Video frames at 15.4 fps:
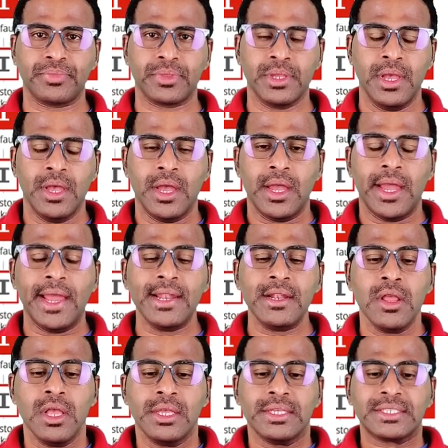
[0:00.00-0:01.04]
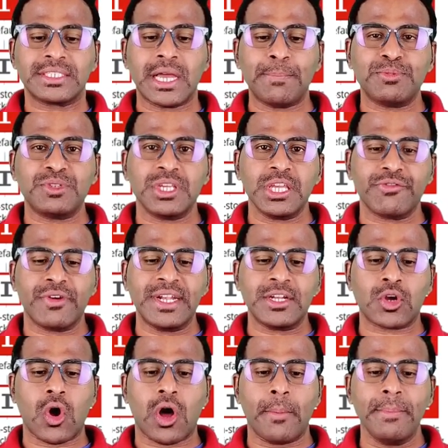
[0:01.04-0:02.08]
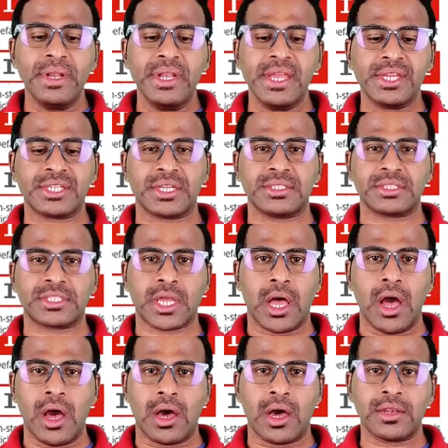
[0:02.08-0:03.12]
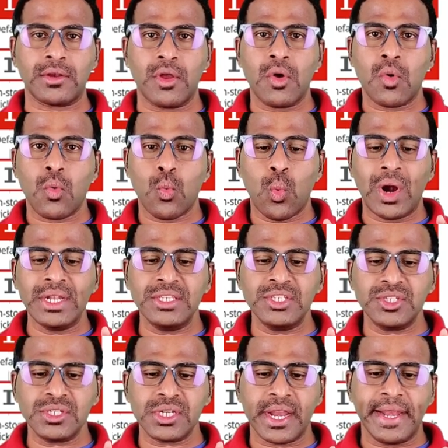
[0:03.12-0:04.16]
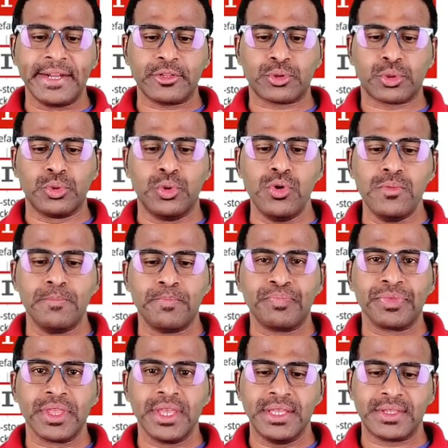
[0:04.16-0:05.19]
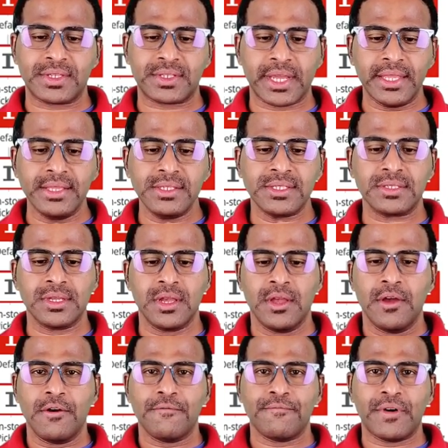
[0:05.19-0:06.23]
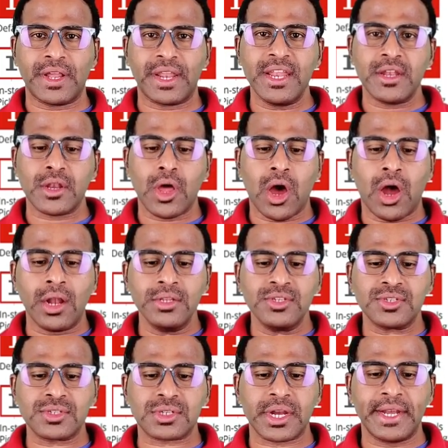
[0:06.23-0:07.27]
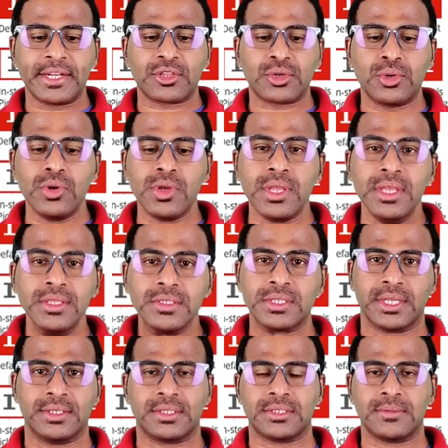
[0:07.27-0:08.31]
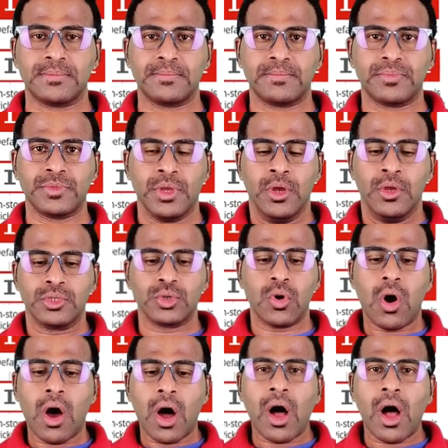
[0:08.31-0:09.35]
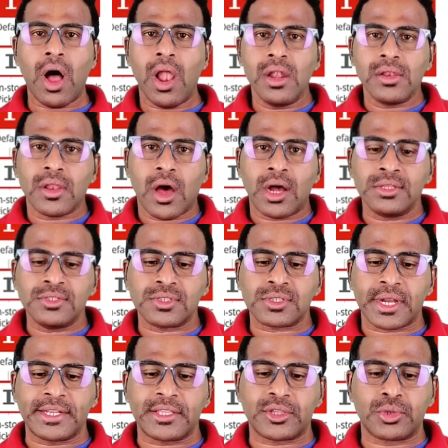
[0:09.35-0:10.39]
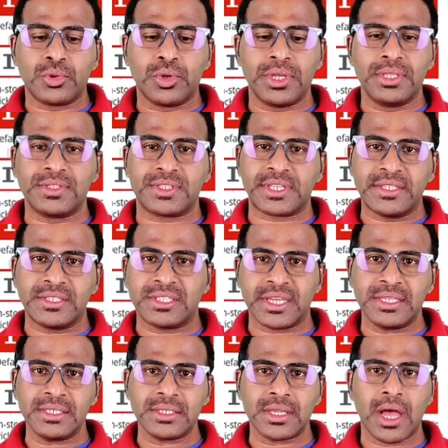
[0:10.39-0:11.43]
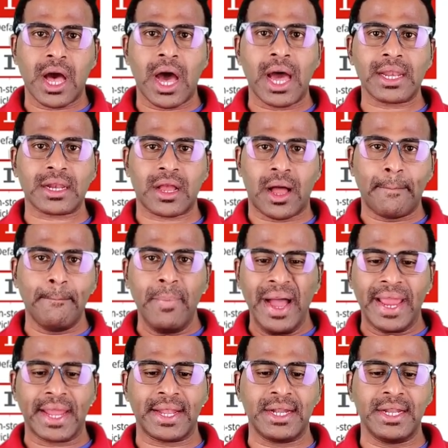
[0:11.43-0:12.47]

And subsequent combinations are one straight through instance for a non-straight through instance. So all non-straight through instances are combined